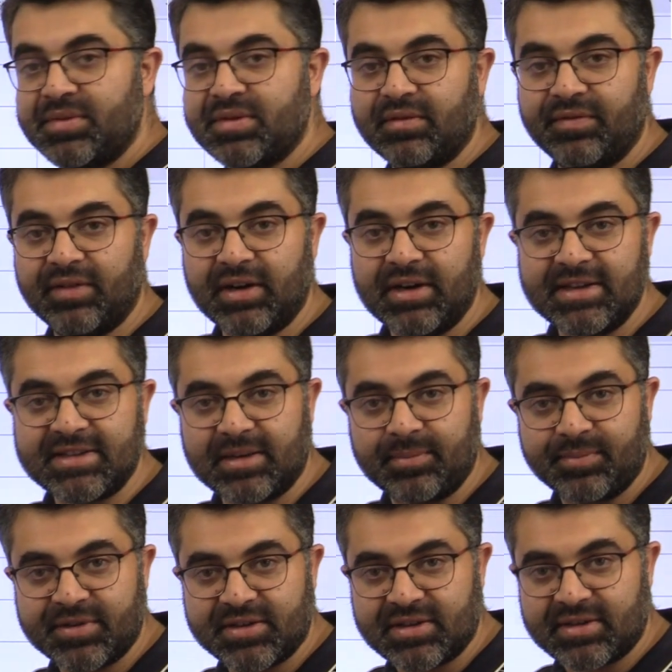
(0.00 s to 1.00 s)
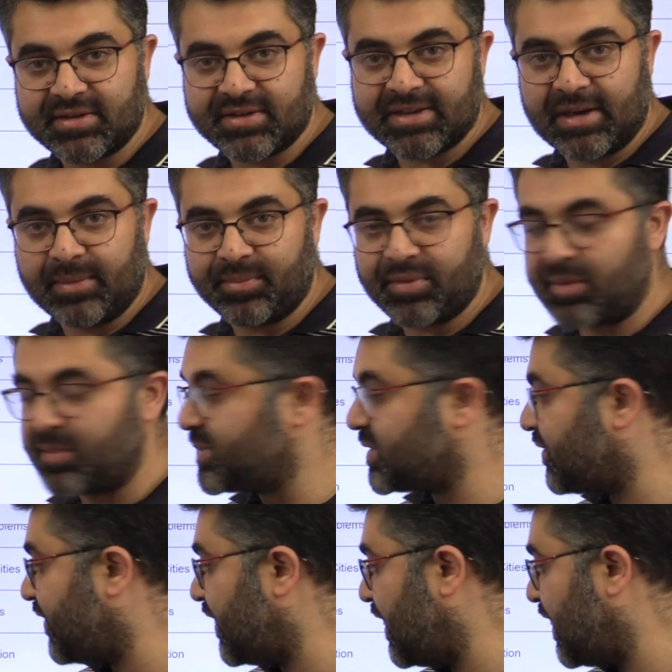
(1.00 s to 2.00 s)
of the world, some slum problems
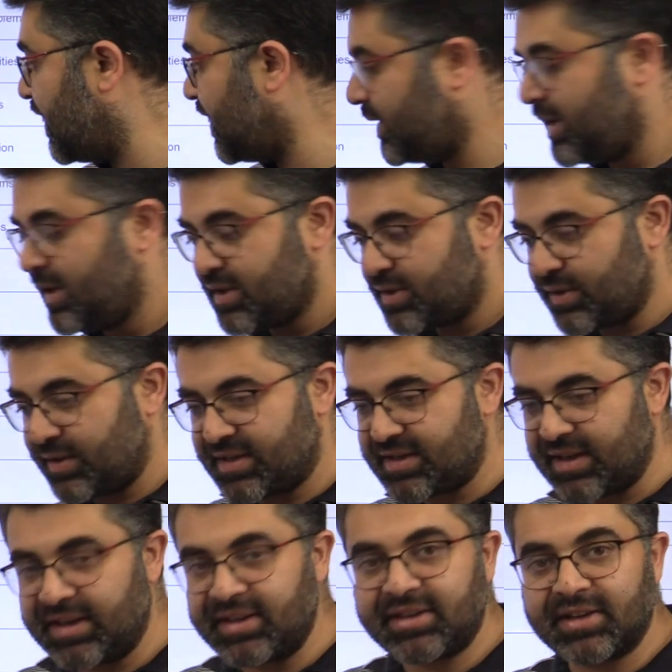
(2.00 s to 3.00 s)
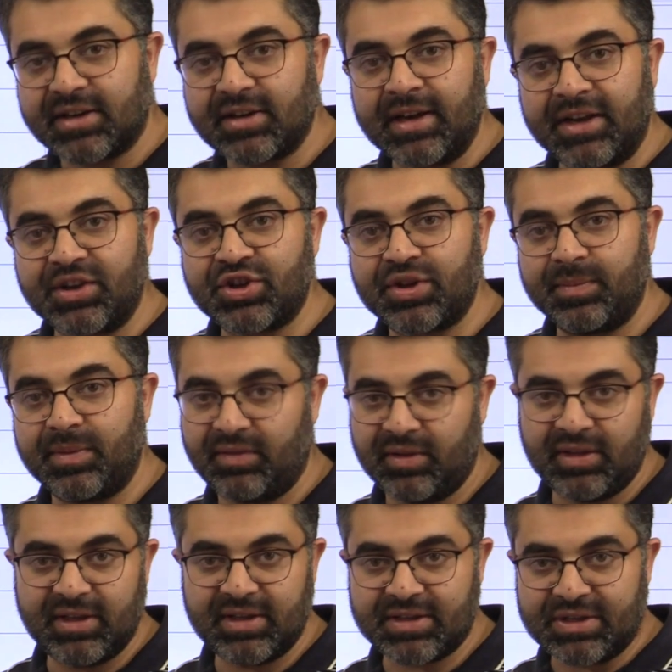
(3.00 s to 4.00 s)
of India. So there's an interconnection
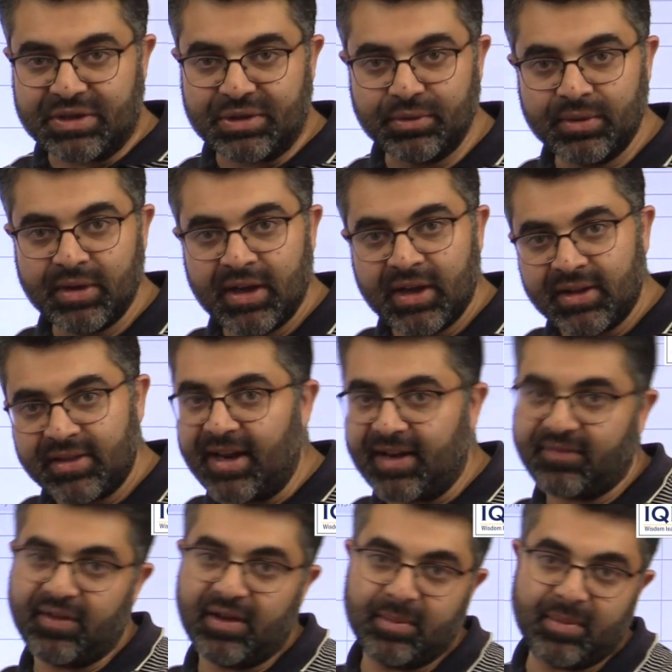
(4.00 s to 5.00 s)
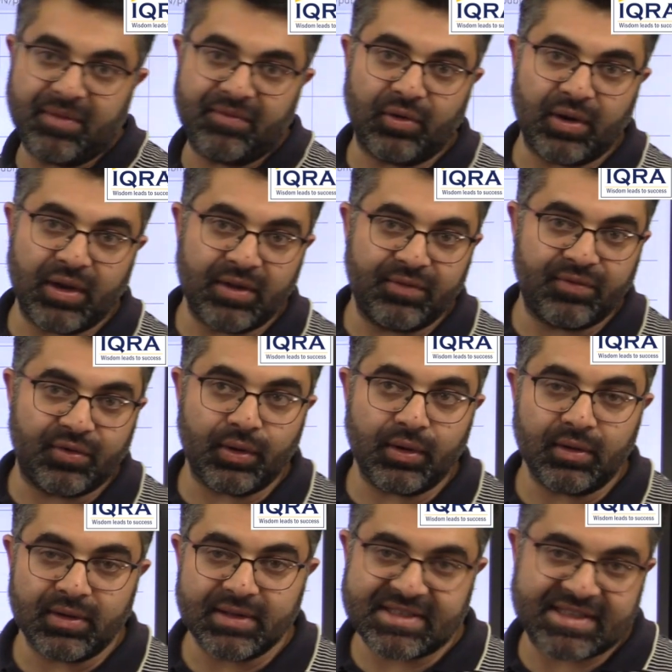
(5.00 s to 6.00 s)
between these two that will be falling
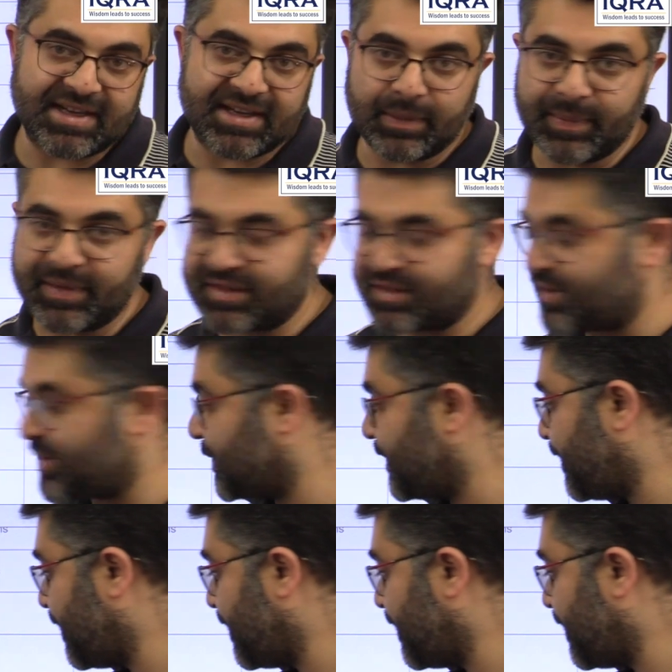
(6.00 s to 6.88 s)
for settlements.